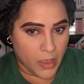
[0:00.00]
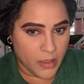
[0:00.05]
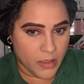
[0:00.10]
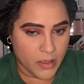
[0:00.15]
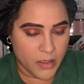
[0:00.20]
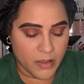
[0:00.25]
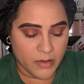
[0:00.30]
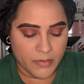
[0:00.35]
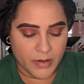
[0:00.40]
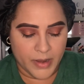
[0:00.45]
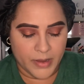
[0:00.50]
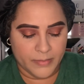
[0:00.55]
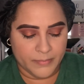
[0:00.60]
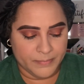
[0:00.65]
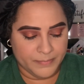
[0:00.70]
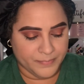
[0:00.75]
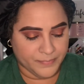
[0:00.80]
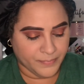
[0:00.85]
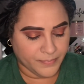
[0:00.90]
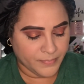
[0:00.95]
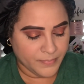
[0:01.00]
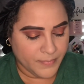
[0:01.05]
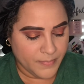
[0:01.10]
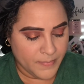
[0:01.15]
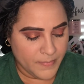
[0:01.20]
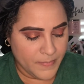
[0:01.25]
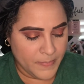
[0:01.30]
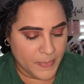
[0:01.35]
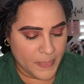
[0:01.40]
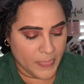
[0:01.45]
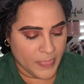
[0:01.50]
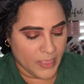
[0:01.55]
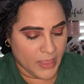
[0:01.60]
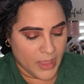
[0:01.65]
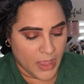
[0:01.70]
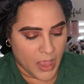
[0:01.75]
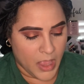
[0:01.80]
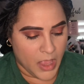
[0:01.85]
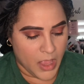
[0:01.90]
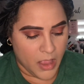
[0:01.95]
All right,
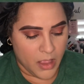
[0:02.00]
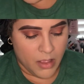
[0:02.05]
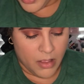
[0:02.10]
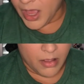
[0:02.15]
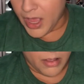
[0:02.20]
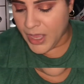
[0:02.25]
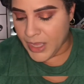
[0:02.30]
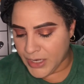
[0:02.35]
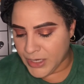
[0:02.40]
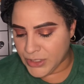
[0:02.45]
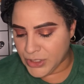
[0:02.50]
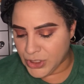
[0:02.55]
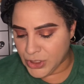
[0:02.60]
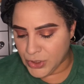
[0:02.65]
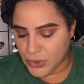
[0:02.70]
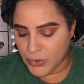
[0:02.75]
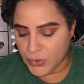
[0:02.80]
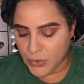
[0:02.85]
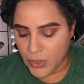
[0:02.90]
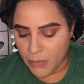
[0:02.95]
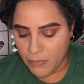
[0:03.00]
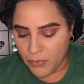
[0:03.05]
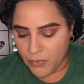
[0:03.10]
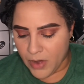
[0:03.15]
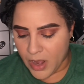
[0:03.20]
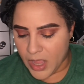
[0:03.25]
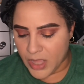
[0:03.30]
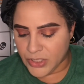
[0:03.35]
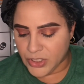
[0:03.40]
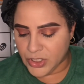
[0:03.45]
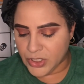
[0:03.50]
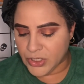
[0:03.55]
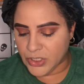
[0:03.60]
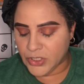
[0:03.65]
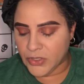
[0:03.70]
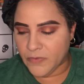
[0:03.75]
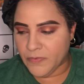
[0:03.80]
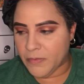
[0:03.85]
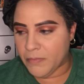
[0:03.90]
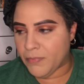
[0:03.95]
on to bronzer.
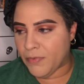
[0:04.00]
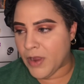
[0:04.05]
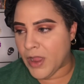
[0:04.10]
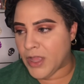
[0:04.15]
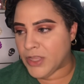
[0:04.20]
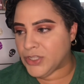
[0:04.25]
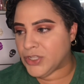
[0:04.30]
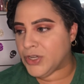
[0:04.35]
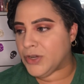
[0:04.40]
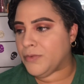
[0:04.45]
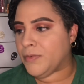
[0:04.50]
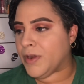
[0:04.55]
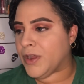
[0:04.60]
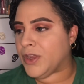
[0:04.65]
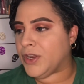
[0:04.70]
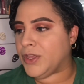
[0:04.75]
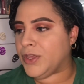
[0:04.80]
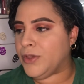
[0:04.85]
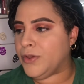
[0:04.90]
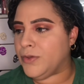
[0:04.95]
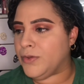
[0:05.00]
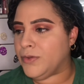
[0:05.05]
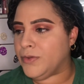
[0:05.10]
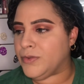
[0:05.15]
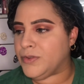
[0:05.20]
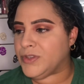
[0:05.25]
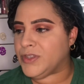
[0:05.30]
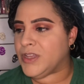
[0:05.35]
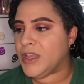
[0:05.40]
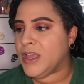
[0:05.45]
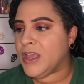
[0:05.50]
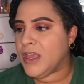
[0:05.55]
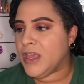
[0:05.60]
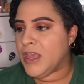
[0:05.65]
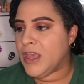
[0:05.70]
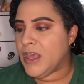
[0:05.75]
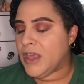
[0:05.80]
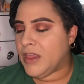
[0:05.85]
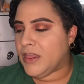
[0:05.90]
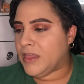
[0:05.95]
So for bronzer, we're going to use
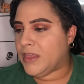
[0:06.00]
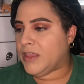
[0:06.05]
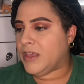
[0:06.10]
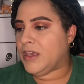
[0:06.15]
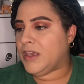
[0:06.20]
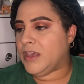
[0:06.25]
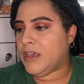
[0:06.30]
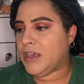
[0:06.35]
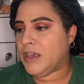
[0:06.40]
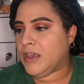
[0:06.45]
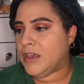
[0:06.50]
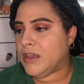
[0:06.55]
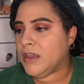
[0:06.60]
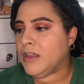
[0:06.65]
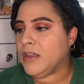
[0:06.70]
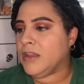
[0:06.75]
the